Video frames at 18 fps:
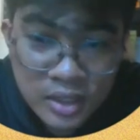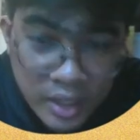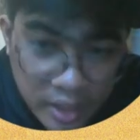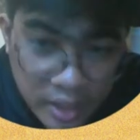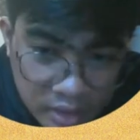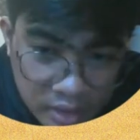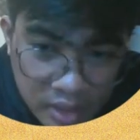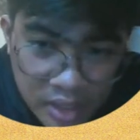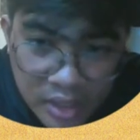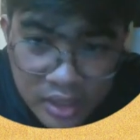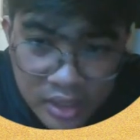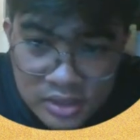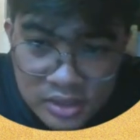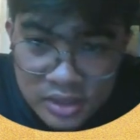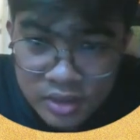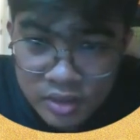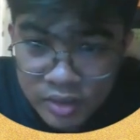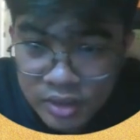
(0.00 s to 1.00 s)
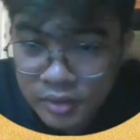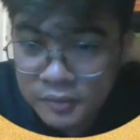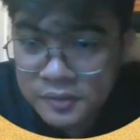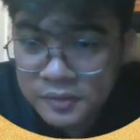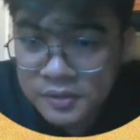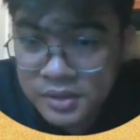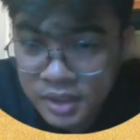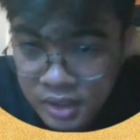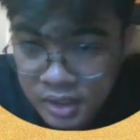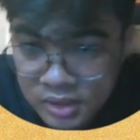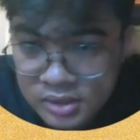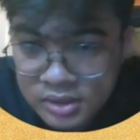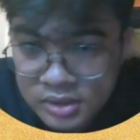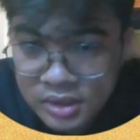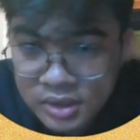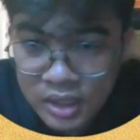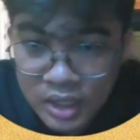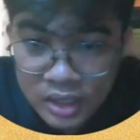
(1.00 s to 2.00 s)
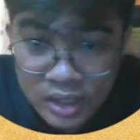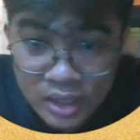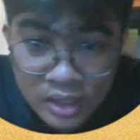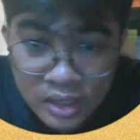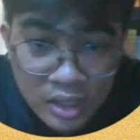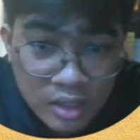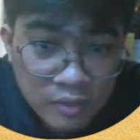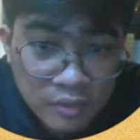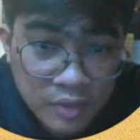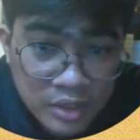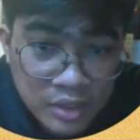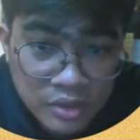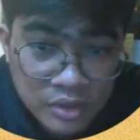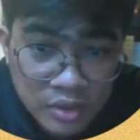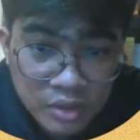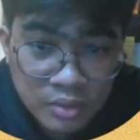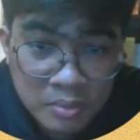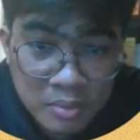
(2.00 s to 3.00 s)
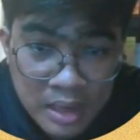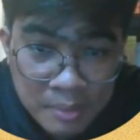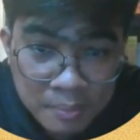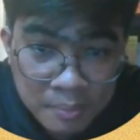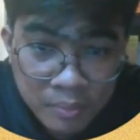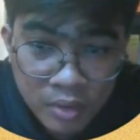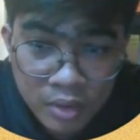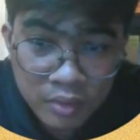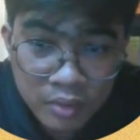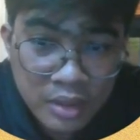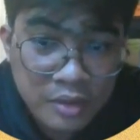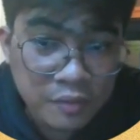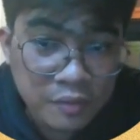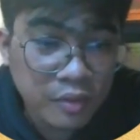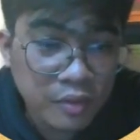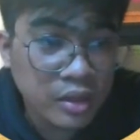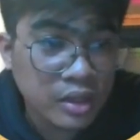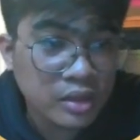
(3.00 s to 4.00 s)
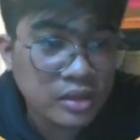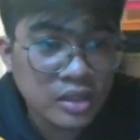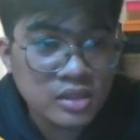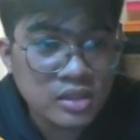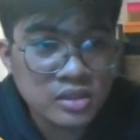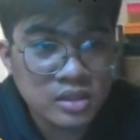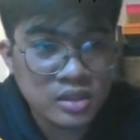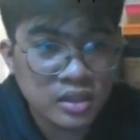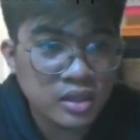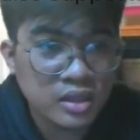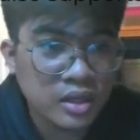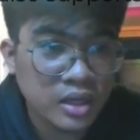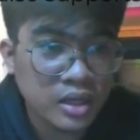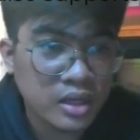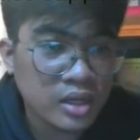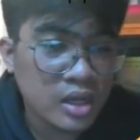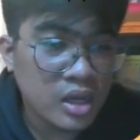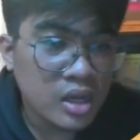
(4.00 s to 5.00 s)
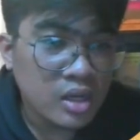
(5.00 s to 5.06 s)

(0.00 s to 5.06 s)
data is a grid of cells like an elevation map or rainfall intensity grid.